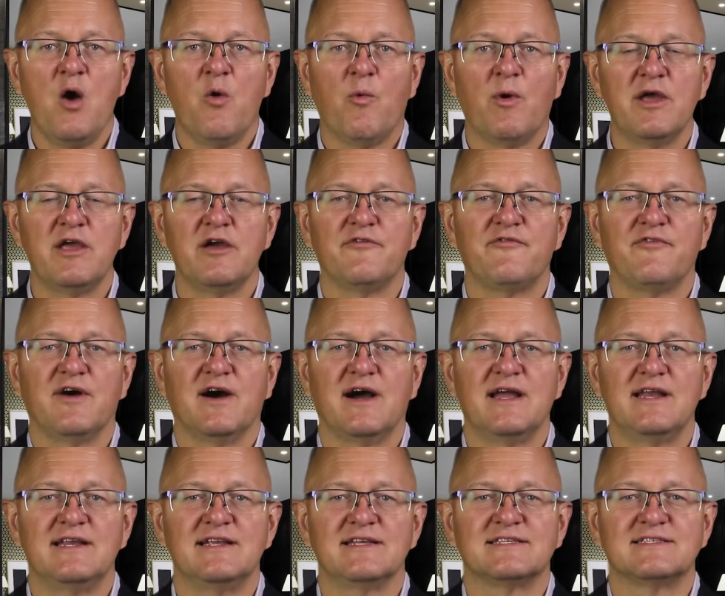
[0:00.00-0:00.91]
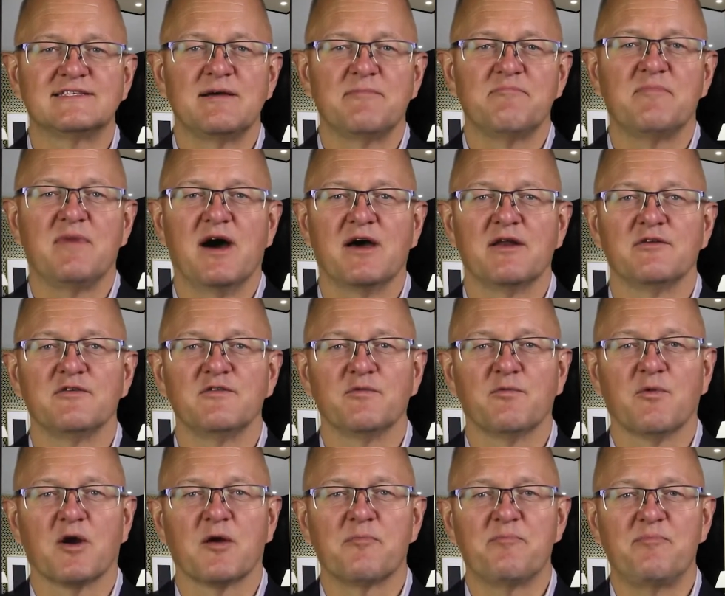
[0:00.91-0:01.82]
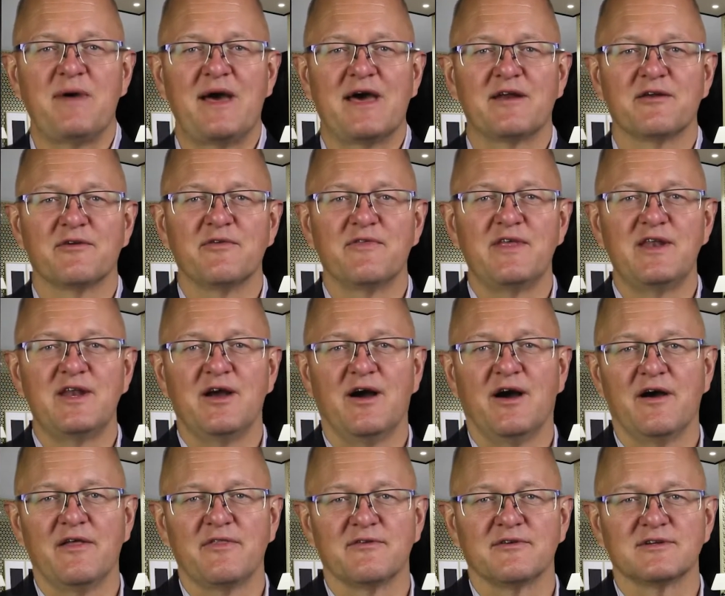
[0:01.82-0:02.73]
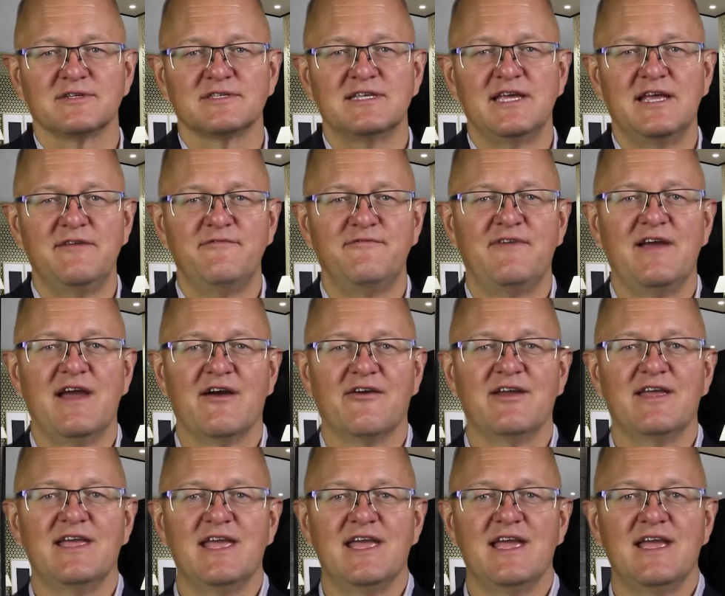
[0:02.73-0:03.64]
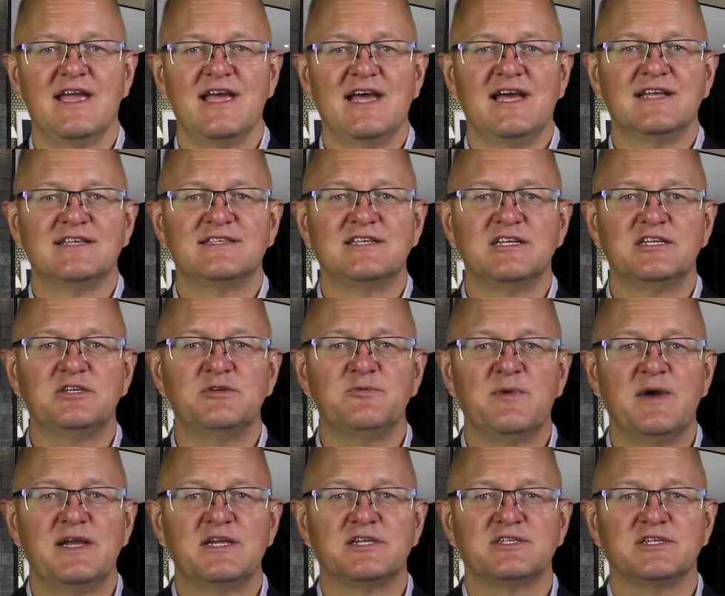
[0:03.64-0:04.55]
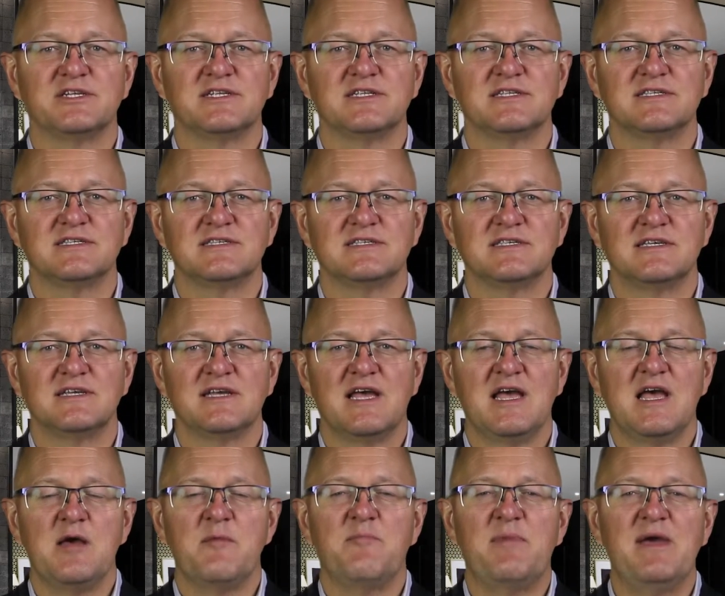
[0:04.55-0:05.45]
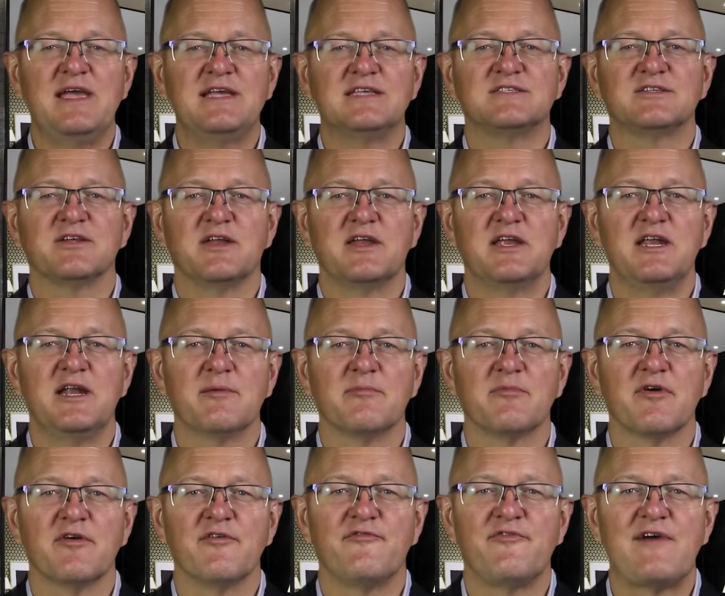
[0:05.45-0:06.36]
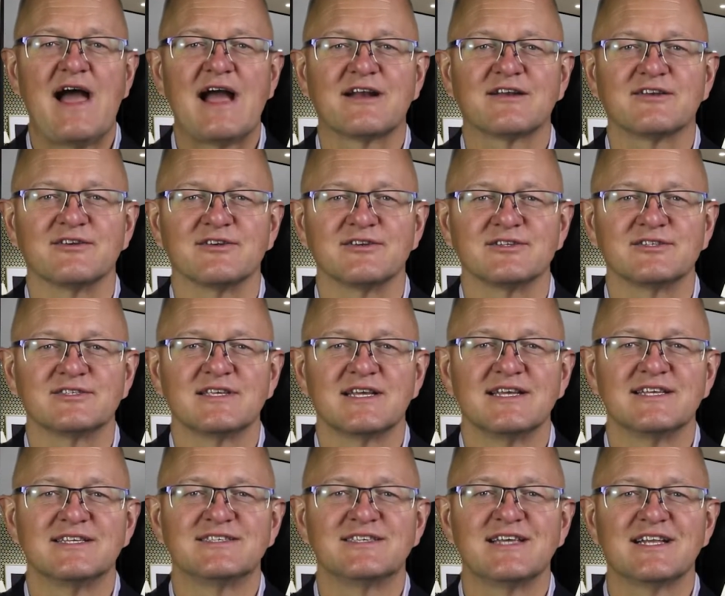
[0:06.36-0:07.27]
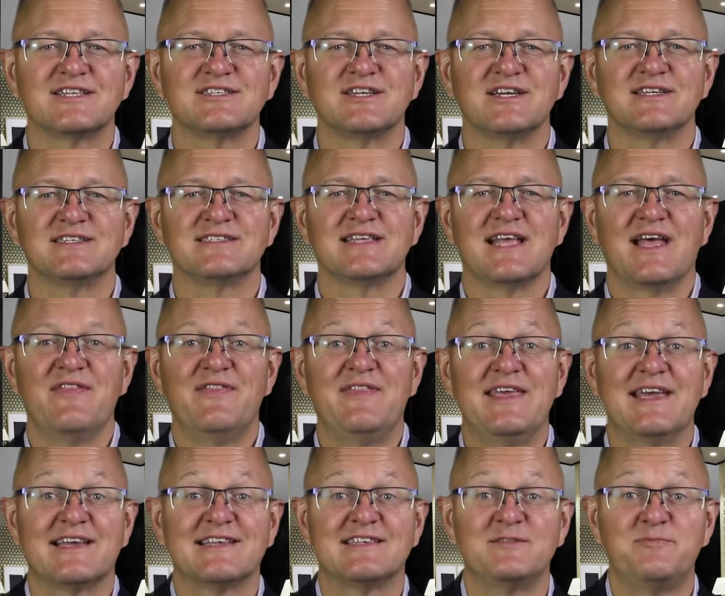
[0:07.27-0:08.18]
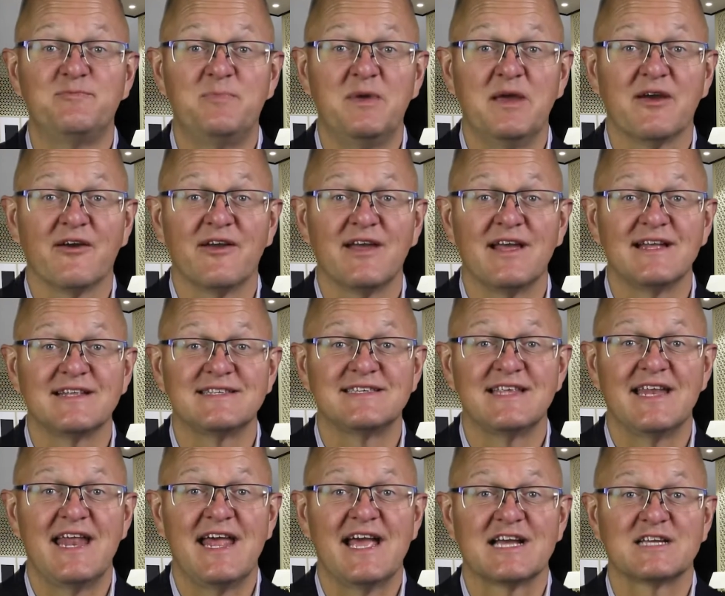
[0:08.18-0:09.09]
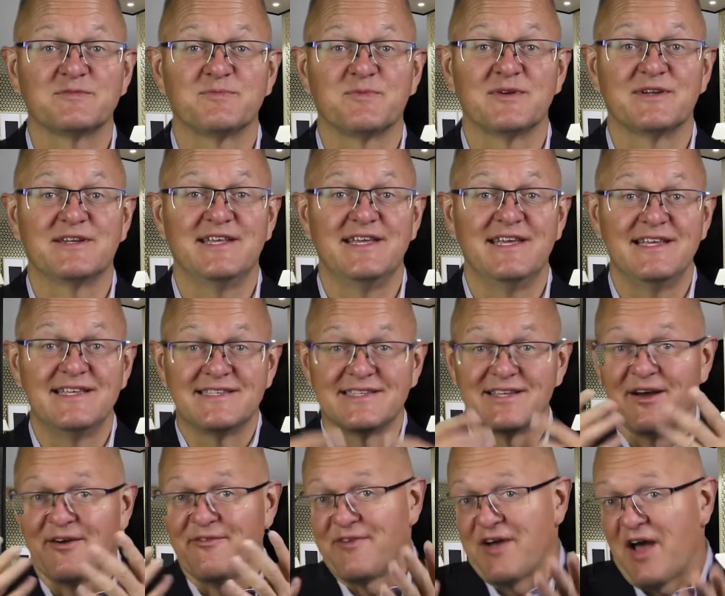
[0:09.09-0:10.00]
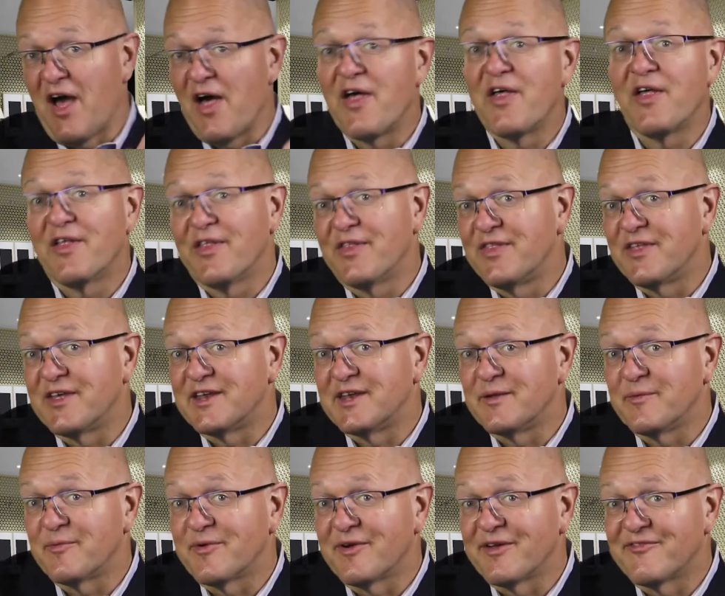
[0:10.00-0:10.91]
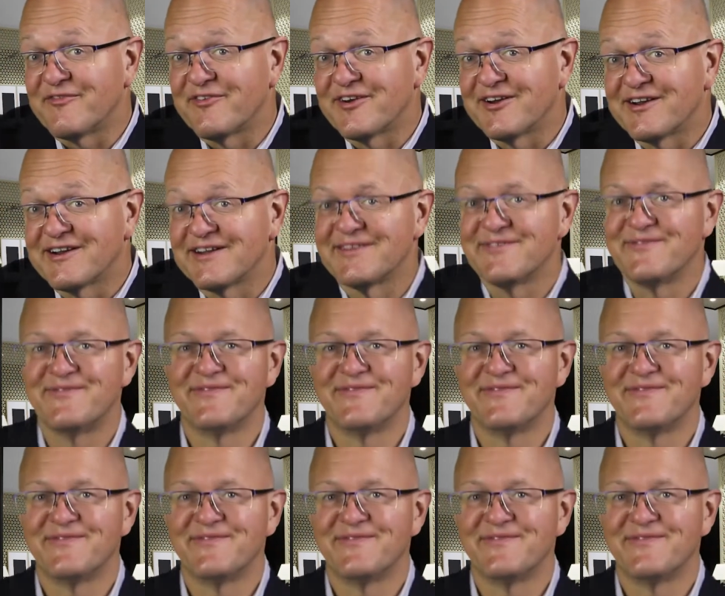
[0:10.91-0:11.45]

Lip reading: What you'll find is some models work better than others in varying situations based on a number of factors, such as the experience and expertise of the debriefer,